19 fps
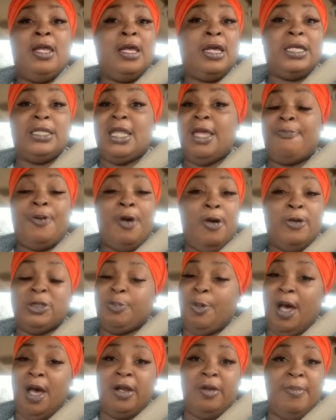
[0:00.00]
Because that
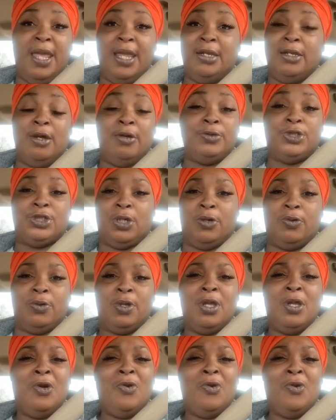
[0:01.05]
postpartum ain't no joke.